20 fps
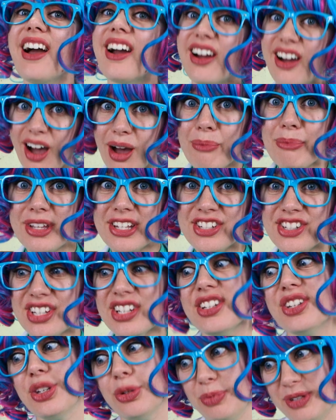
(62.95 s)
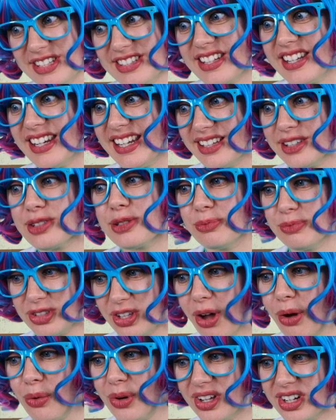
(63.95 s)
Calm mentioned you'd be sending some
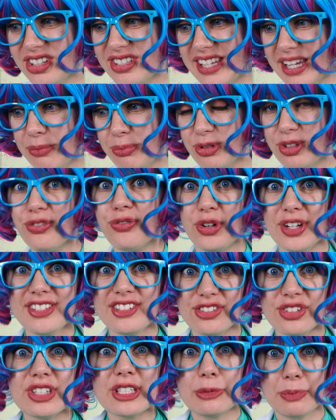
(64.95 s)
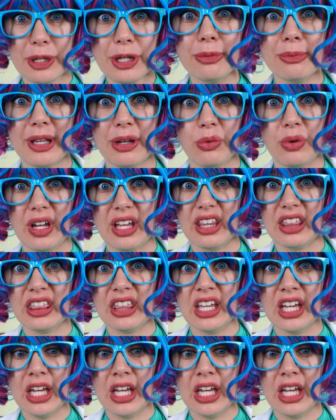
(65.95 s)
saltwater samples for us to experiment with.